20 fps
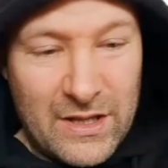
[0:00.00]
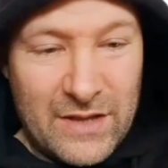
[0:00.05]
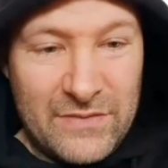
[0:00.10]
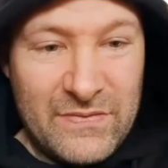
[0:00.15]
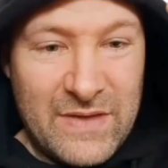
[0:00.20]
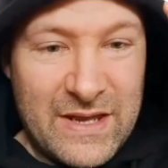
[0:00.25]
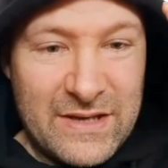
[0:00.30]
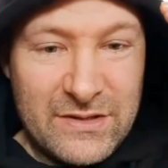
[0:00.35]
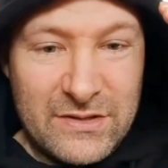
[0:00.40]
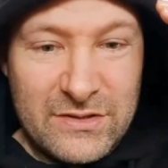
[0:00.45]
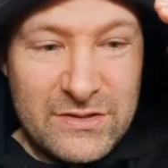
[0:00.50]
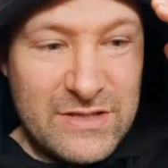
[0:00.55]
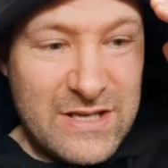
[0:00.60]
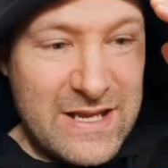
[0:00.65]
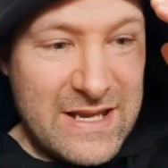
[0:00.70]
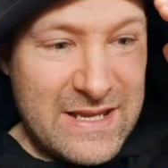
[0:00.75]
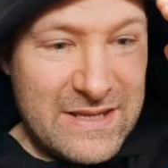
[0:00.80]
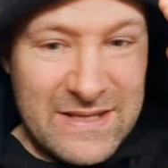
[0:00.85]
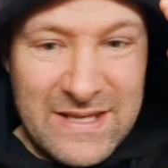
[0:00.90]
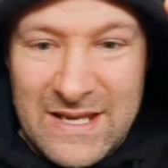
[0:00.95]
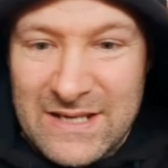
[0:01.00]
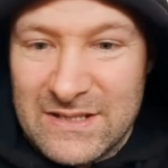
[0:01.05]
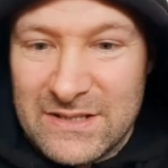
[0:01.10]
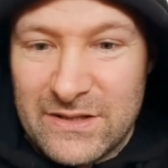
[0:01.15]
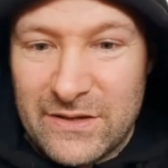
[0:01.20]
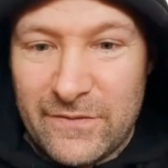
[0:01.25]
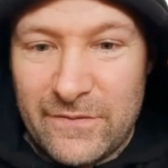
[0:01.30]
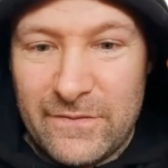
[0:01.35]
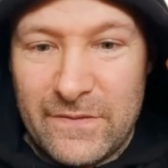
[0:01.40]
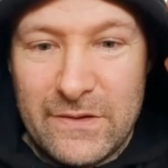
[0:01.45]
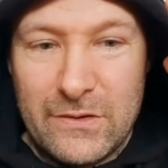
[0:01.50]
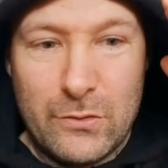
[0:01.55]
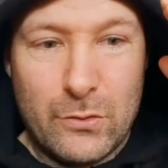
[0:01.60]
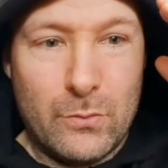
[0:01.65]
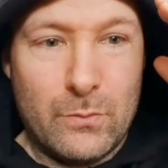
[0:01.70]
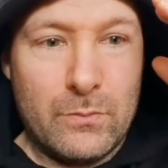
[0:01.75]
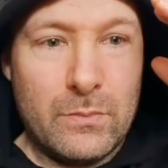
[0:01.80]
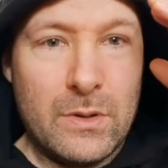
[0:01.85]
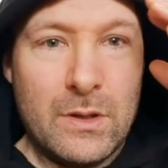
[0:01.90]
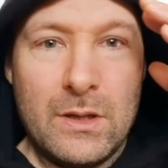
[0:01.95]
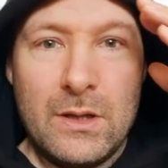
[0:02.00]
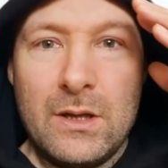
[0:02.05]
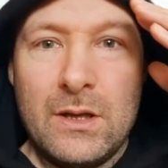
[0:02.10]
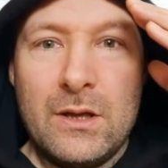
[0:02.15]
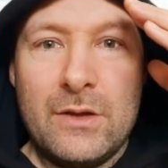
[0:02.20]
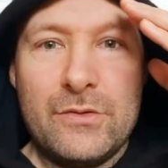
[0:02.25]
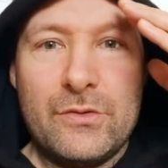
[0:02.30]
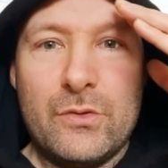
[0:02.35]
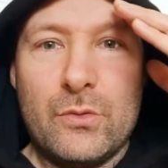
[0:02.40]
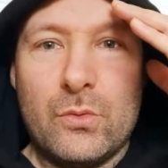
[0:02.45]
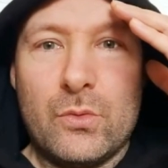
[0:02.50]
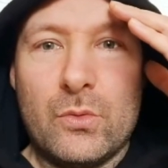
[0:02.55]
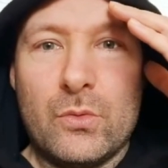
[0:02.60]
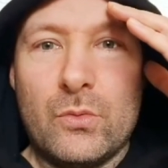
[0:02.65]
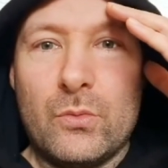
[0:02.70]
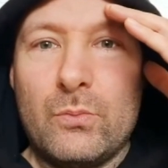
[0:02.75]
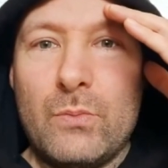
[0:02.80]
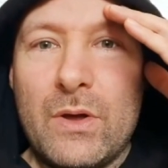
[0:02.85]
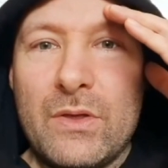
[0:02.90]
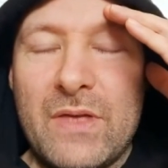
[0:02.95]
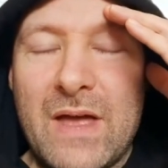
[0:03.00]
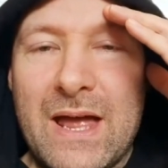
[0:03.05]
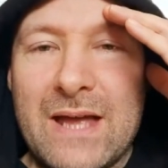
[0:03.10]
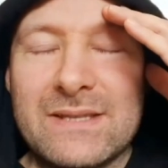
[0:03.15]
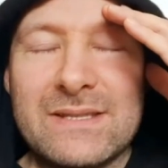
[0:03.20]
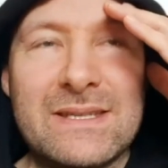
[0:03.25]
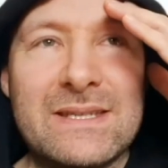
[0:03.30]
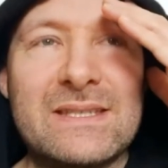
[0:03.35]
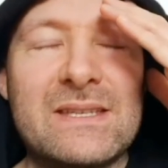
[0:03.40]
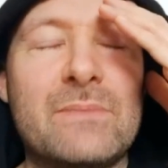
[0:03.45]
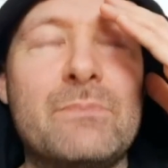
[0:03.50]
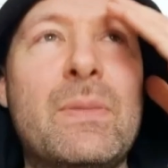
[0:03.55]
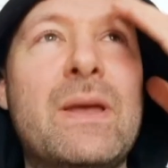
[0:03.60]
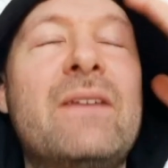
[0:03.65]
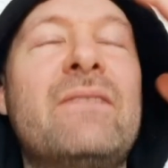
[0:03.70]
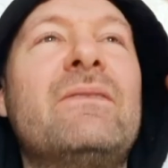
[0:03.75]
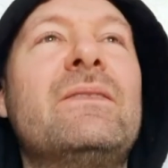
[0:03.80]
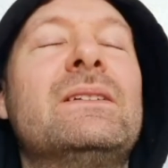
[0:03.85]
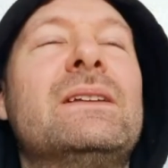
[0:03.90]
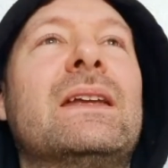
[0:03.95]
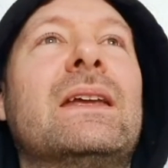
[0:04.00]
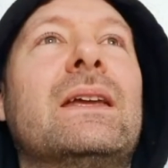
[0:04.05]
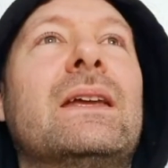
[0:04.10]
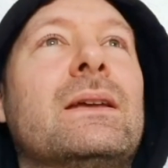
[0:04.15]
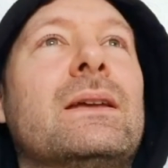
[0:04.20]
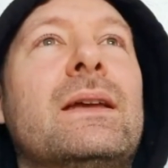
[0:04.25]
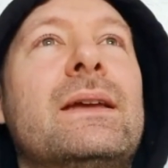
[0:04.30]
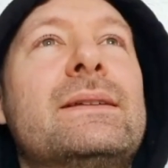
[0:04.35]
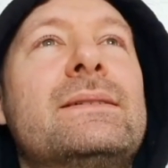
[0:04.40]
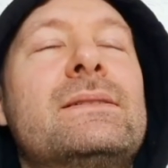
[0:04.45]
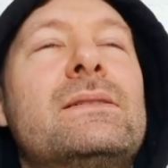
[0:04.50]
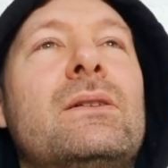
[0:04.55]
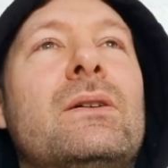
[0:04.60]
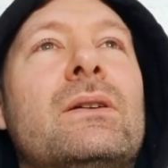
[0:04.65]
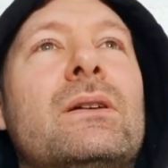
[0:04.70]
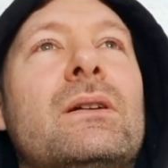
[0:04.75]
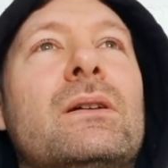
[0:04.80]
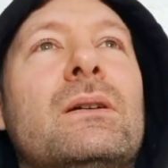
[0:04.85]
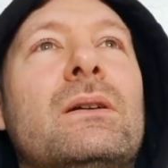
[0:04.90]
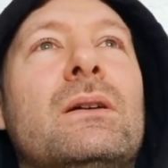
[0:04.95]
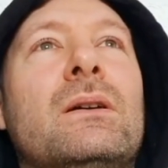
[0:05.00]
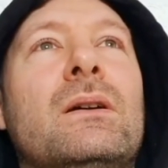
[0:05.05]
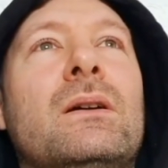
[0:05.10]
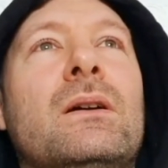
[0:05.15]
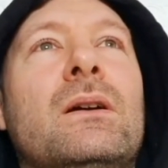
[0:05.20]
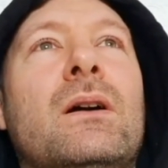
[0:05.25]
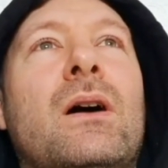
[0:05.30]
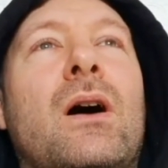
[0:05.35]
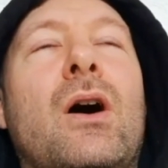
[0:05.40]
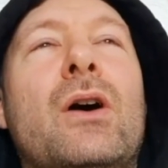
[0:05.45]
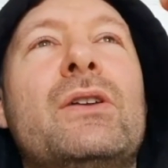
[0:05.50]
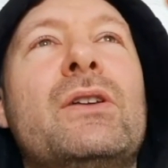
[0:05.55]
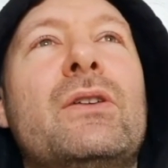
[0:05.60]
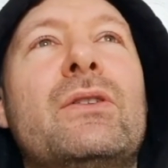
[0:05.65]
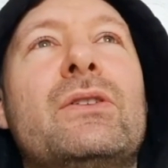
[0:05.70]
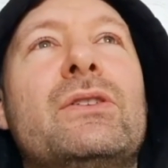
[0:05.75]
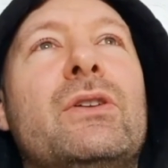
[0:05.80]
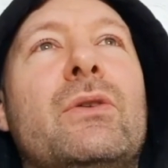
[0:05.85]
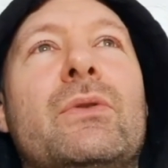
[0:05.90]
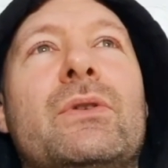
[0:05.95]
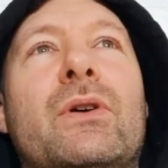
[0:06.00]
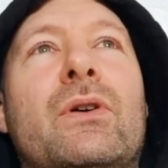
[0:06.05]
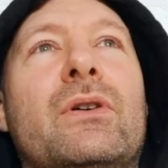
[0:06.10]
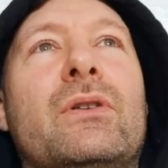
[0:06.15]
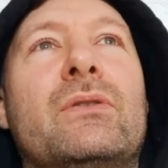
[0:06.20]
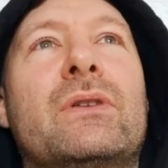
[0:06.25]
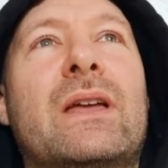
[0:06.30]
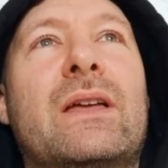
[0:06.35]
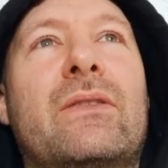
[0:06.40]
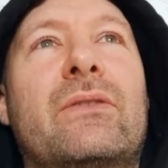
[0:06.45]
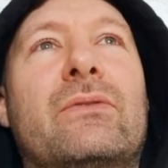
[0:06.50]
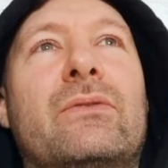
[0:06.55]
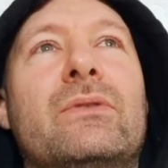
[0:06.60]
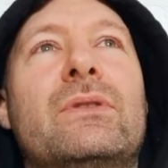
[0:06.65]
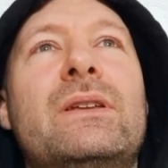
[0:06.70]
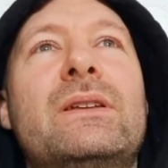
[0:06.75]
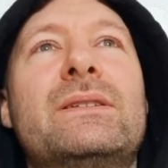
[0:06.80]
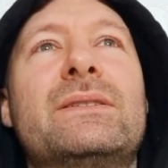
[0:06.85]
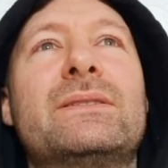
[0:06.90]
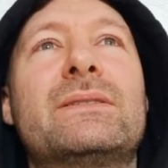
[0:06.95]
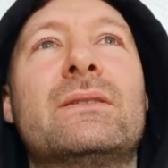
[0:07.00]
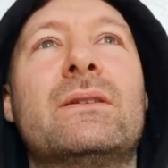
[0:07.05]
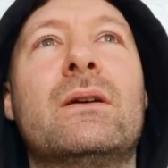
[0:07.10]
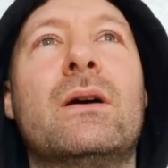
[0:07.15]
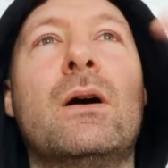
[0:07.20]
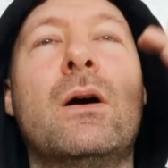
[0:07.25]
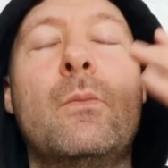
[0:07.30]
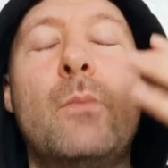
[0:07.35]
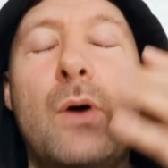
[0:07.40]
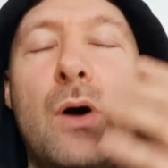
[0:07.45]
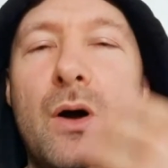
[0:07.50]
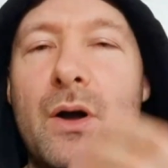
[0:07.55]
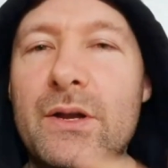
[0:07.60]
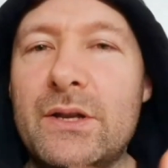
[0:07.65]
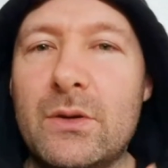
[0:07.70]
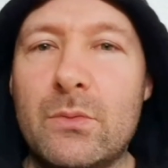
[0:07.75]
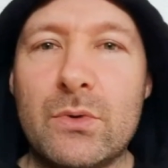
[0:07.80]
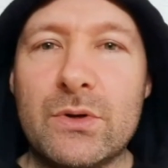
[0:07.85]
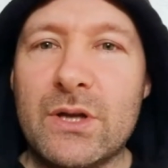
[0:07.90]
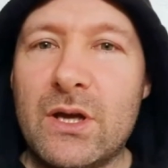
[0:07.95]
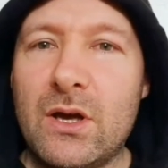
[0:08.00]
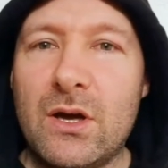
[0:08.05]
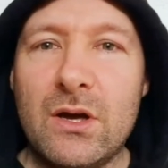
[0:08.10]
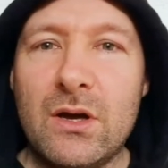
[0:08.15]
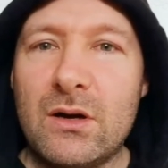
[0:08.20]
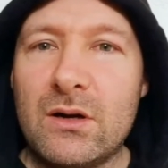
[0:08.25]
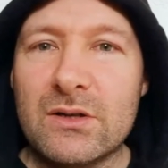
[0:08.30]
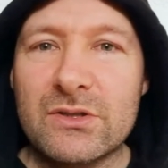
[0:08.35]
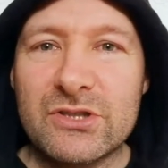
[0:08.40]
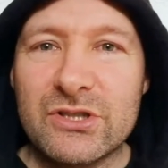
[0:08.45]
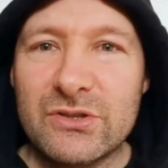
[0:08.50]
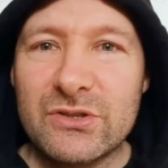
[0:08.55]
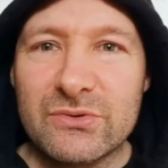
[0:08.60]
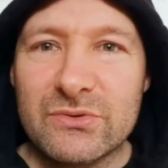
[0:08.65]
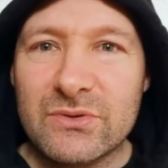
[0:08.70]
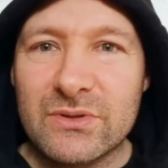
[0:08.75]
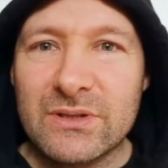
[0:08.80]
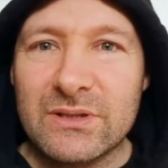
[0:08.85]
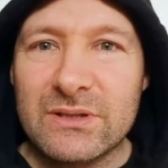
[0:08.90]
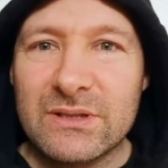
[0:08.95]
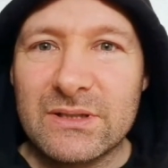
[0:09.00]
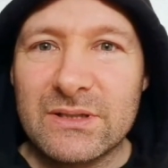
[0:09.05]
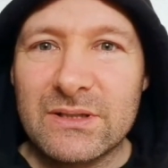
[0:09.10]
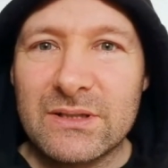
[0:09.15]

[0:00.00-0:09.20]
And then near the end of the film, the mother has this epiphany. It's like, I know that you and I will get through this, but I don't want to hurt our children.